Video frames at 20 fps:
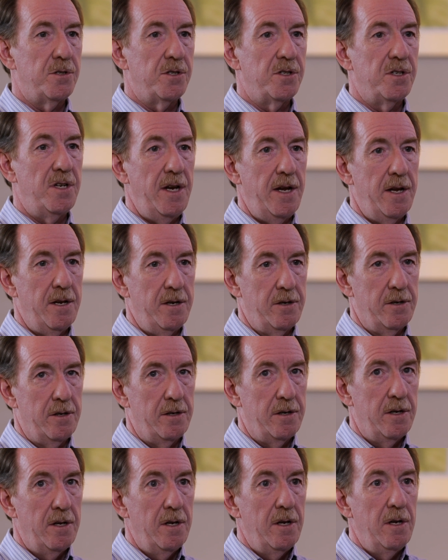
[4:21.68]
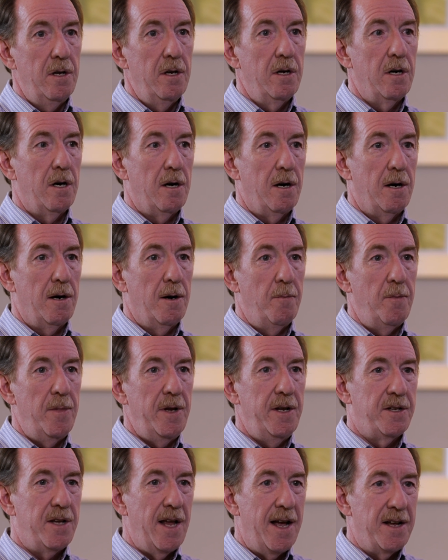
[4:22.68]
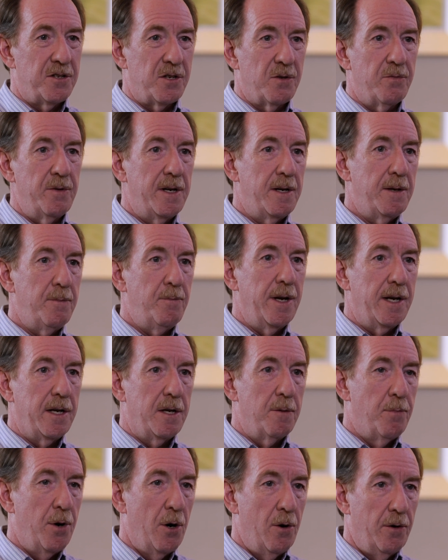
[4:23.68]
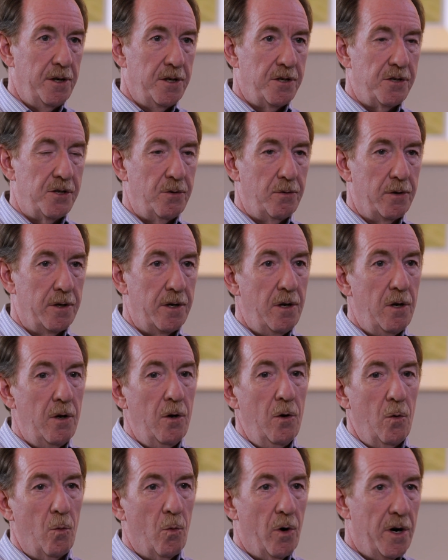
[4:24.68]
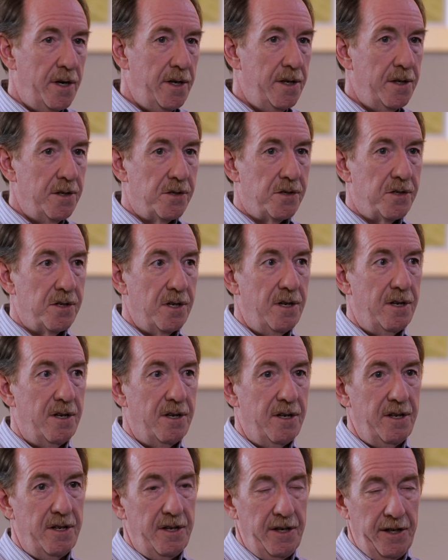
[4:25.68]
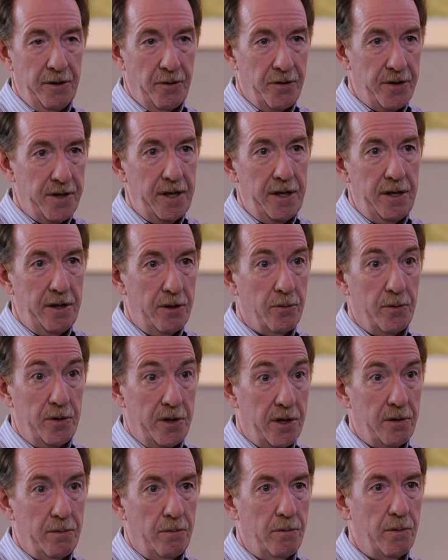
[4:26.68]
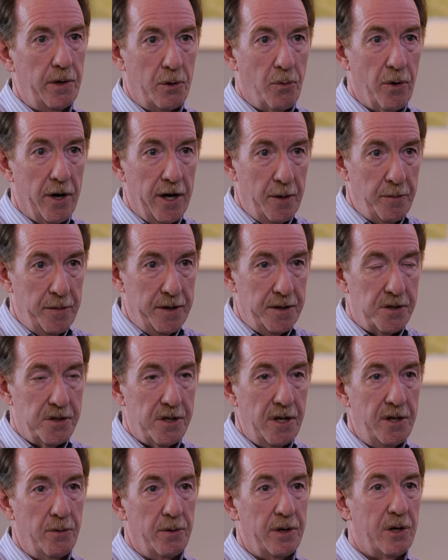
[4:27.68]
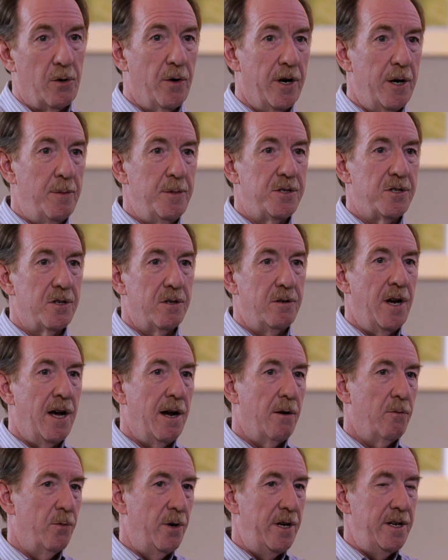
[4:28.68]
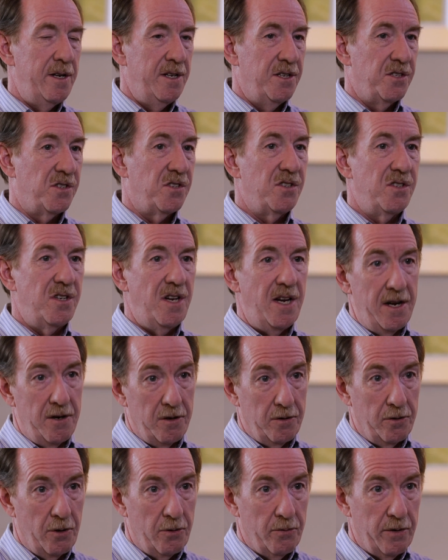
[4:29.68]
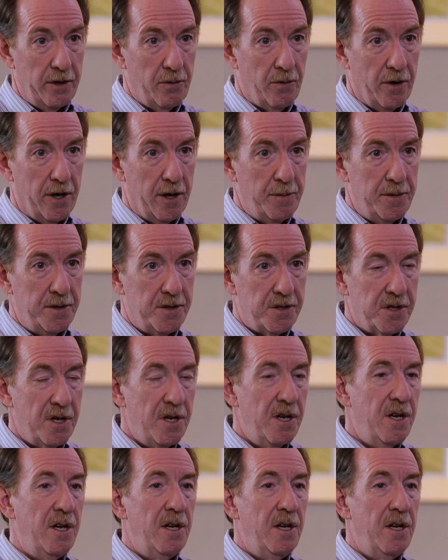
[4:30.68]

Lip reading: standard, it has three big components to it. One is the requirements, and the requirements are not written as standalone requirements.